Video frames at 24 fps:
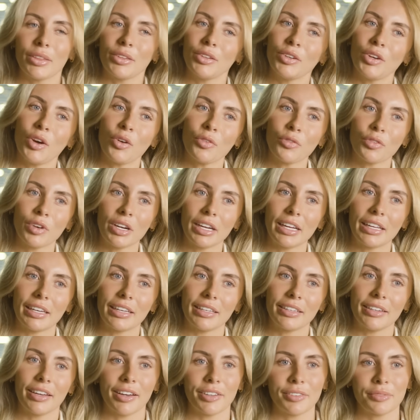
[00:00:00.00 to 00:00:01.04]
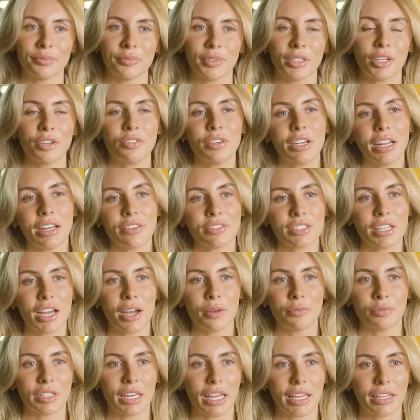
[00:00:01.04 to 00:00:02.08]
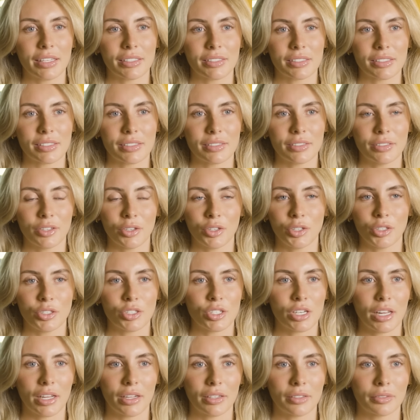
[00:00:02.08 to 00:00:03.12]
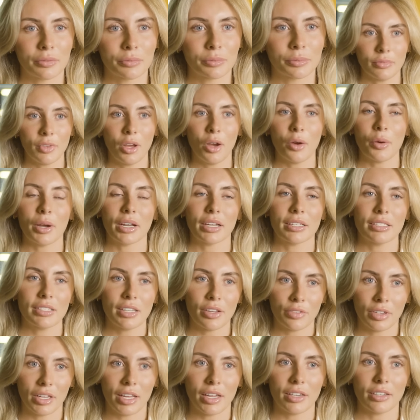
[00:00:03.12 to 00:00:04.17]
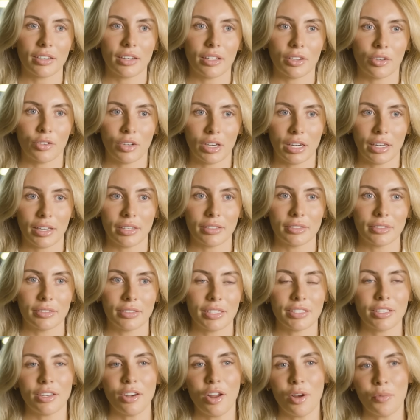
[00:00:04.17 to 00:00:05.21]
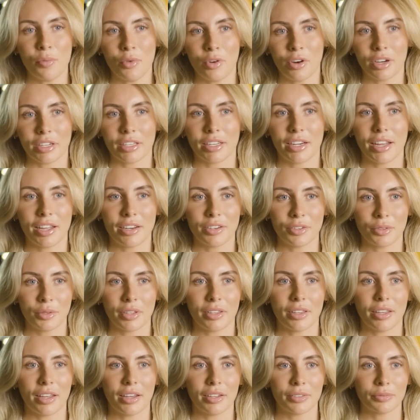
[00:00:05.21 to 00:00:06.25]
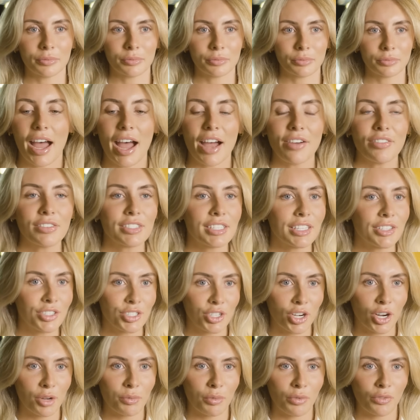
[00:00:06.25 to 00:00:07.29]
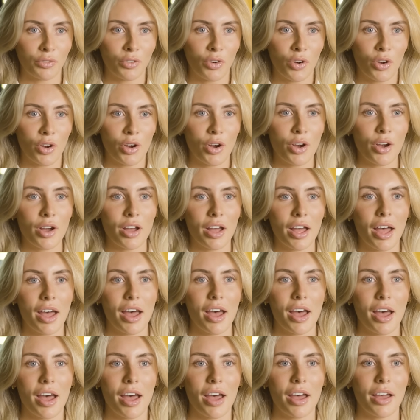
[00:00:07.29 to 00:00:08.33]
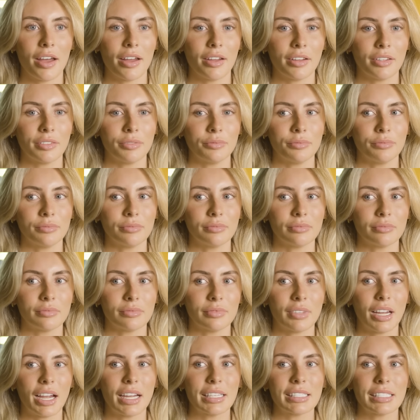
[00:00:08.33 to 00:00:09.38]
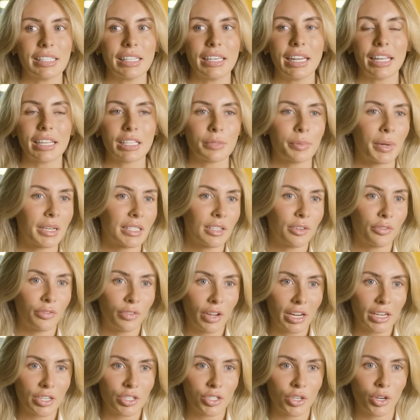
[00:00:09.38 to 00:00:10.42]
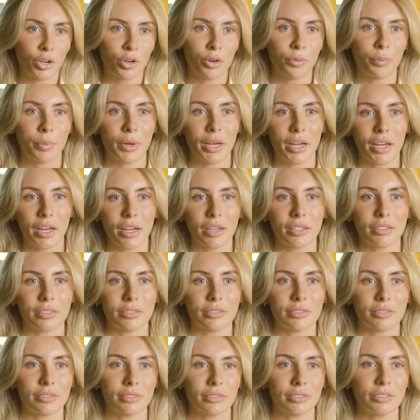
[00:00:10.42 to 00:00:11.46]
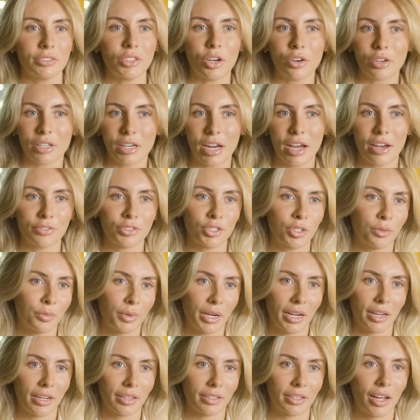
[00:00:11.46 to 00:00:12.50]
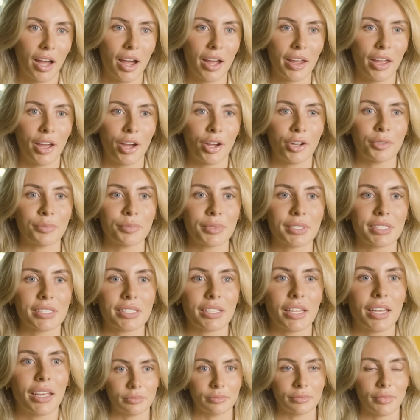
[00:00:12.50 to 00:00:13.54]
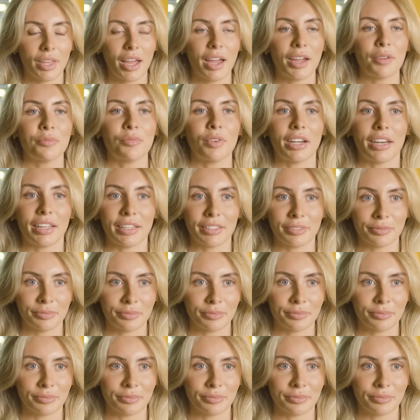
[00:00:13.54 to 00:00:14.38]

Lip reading: Not really, no. I don't really have time for dates, not usually. Oh, I can definitely handle a grilling. There's a lot more I can handle than that. Haven't seen the show before. Ideally expecting a facial, but not gonna have too many high hopes. I'm ready.